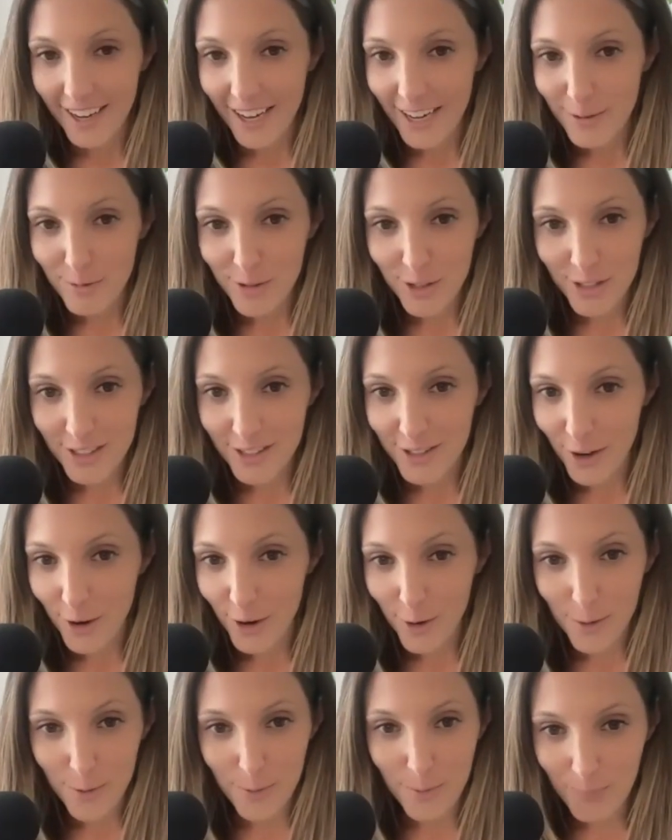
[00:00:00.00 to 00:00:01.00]
I'm just
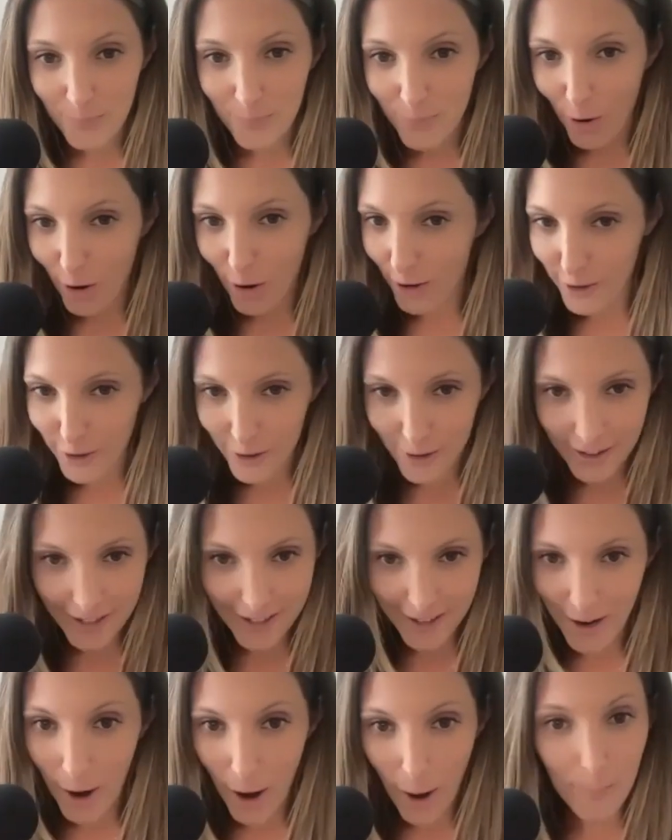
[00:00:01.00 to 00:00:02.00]
so honored
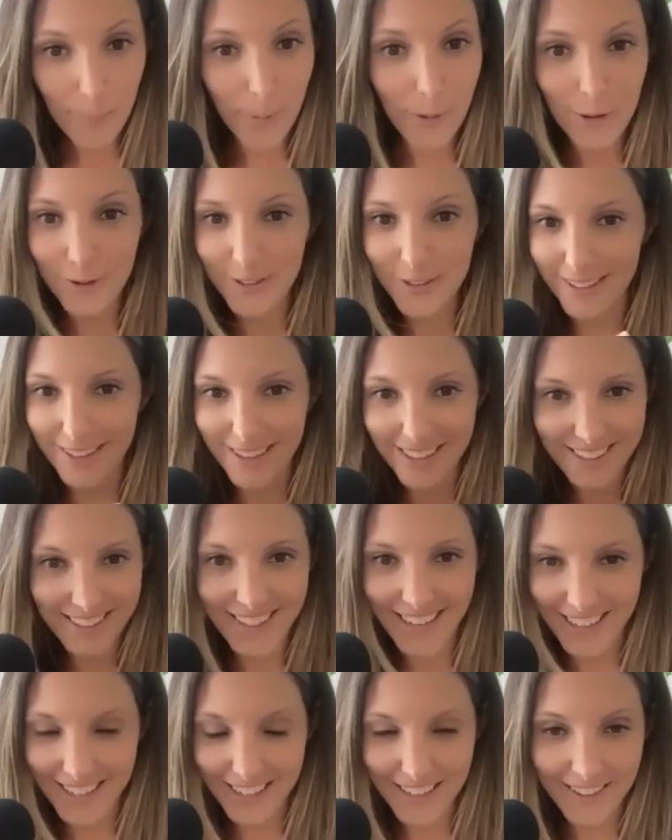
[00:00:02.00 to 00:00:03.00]
and humbled and
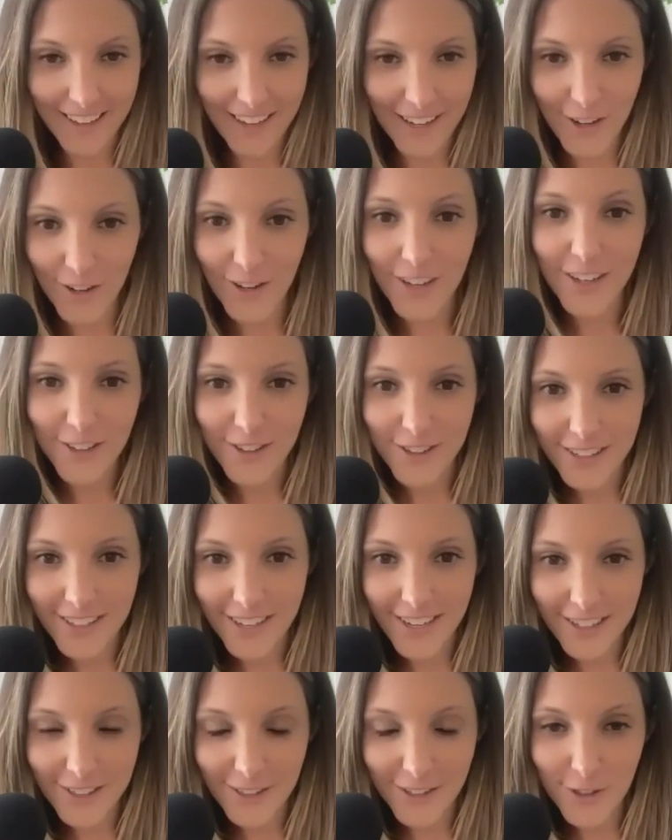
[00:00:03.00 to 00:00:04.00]
excited that you're here
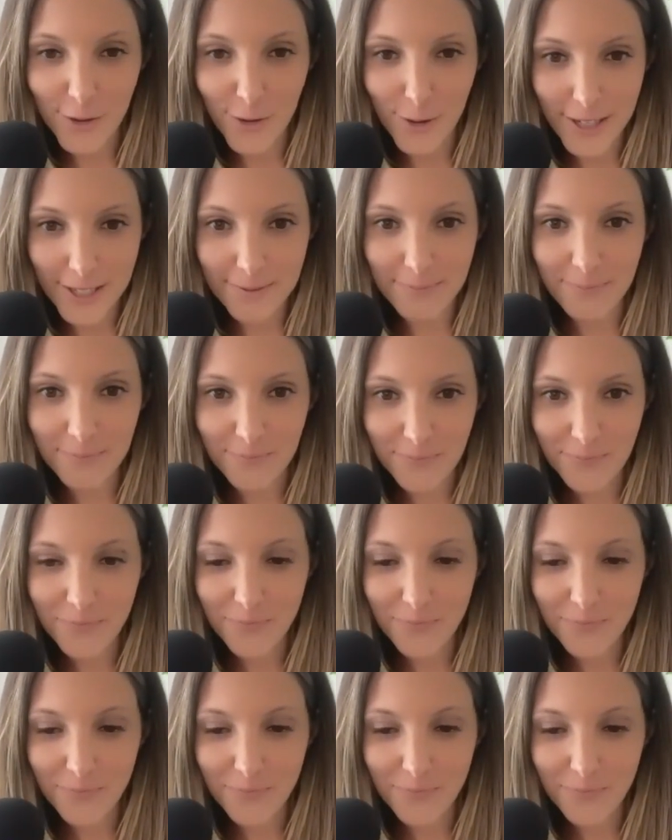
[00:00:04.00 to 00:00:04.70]
today to join